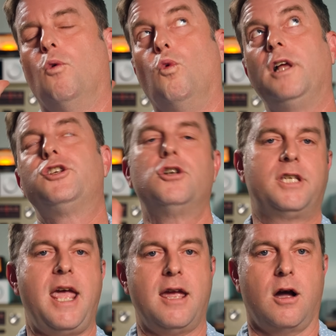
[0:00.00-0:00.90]
What's your
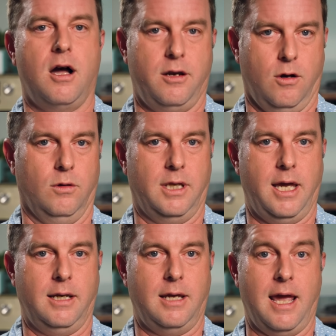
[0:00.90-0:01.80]
take on
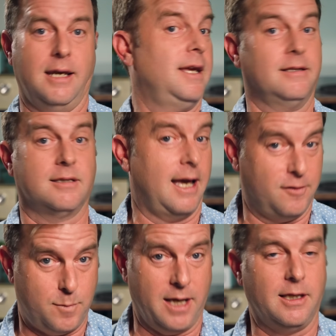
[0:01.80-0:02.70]
OLED and its
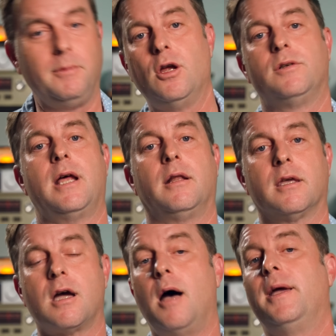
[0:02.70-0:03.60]
lifespan? Let me know down in
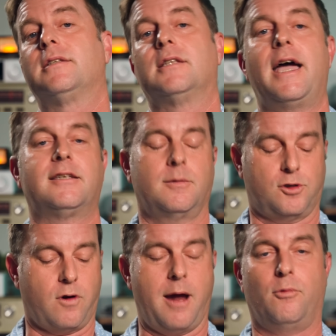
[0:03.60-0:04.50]
the comments. Like,
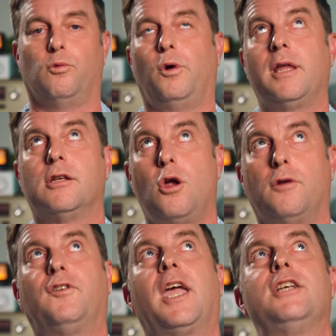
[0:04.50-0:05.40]
subscribe, ring the
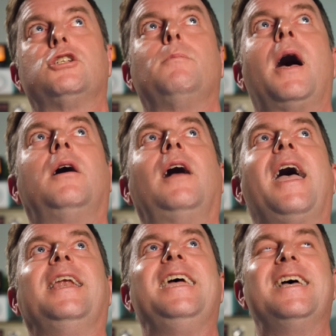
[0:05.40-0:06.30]
notification bell,
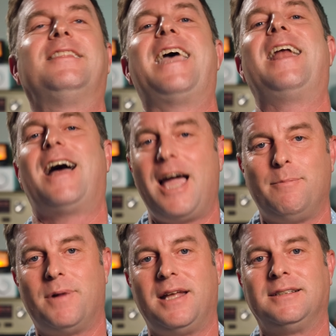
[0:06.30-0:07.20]
and hit that
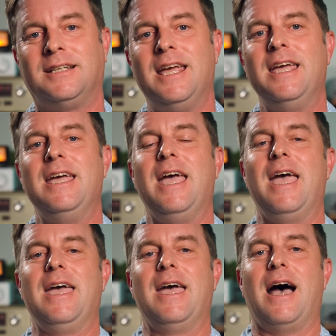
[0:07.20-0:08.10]
hype button.
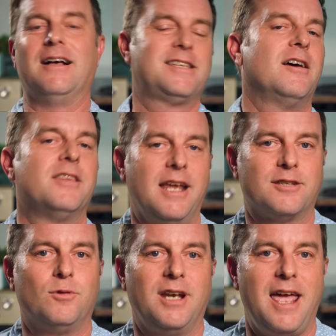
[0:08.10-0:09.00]
I'll see you on the
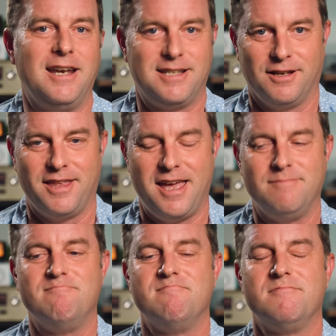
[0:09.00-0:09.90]
next one. And until
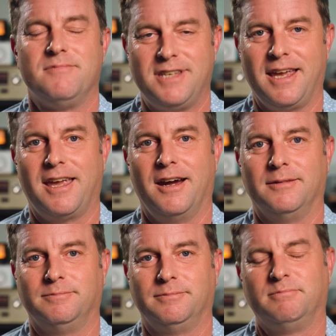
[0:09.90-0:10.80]
then, take
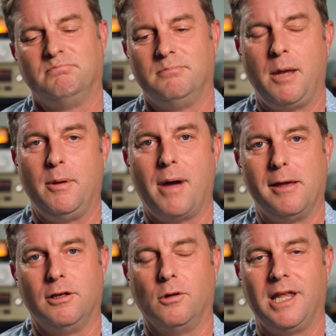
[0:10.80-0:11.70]
care. Maybe buy
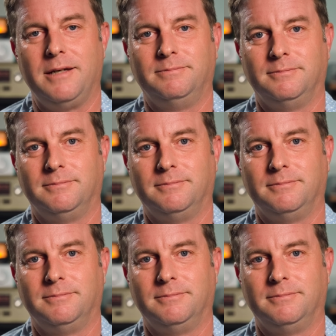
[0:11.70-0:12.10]
an OLED.